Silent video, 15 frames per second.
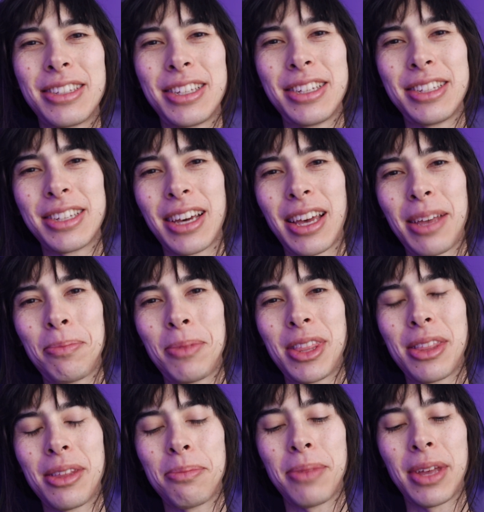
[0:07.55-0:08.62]
tea time
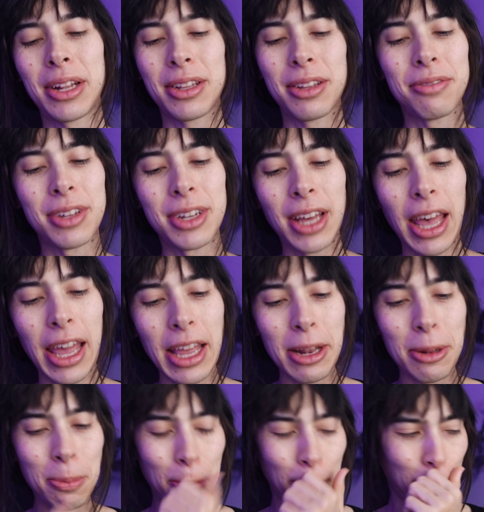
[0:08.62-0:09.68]
in the middle of the night.